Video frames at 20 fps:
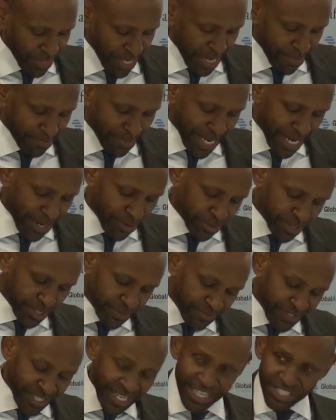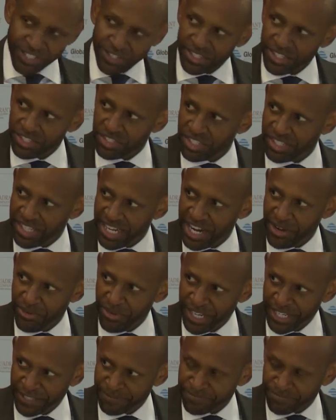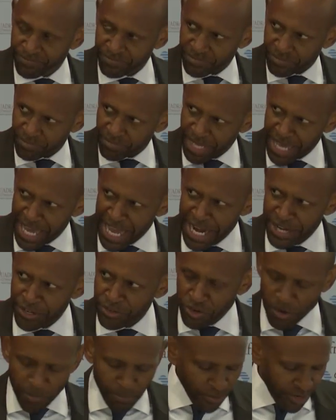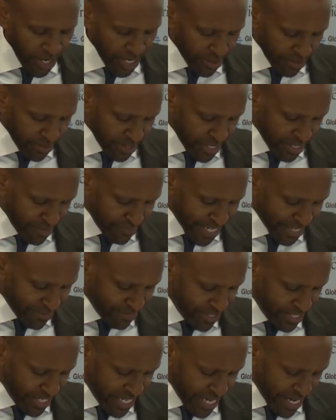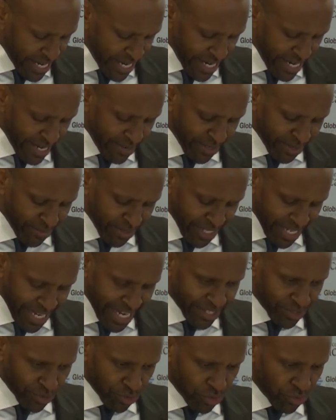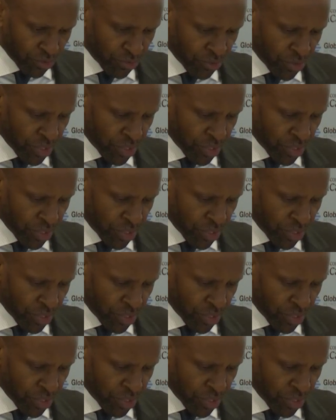about financial engineering, and your point, Madam Chair, with regards to